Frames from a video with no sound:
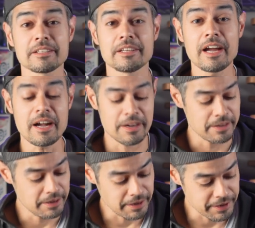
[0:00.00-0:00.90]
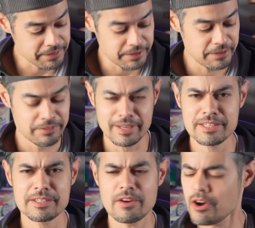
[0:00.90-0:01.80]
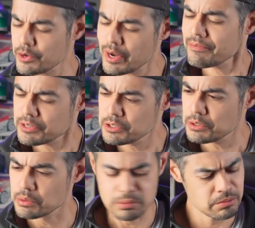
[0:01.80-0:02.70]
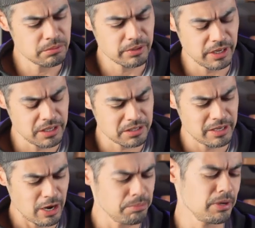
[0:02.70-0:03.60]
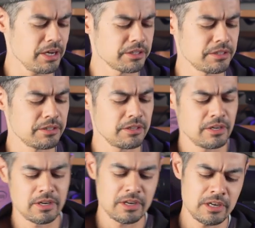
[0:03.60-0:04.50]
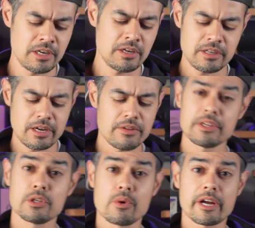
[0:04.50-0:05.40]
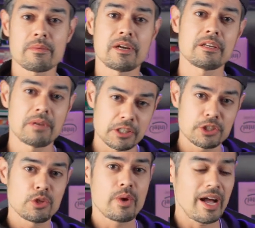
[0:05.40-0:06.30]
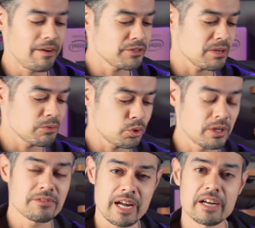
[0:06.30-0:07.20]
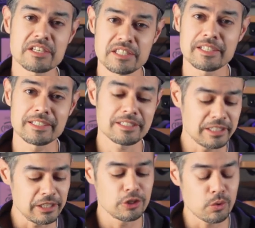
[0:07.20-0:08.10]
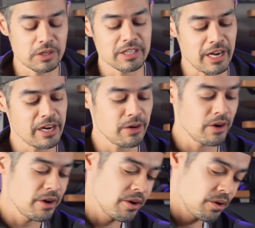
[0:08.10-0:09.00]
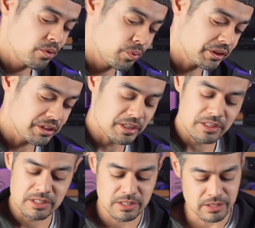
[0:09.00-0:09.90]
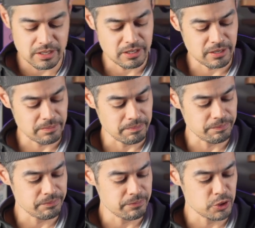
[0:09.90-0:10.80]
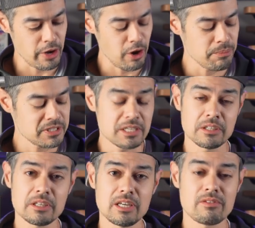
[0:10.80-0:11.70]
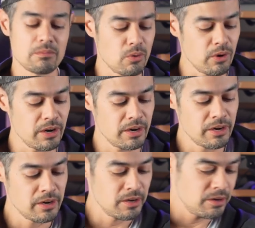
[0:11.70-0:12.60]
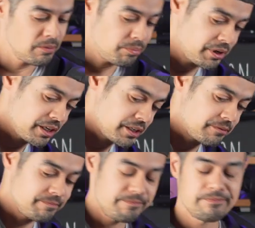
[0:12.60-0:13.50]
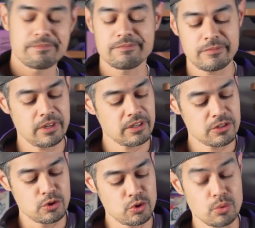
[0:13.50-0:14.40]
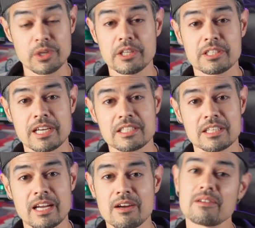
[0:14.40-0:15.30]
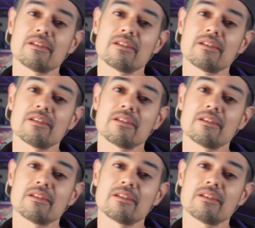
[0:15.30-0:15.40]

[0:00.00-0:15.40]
yeah, I think that's all you have to do. It's now plugged. Now, they do recommend to make sure you have some sort of tire sealant in your tire with this to help seal it even more. But to really test it out,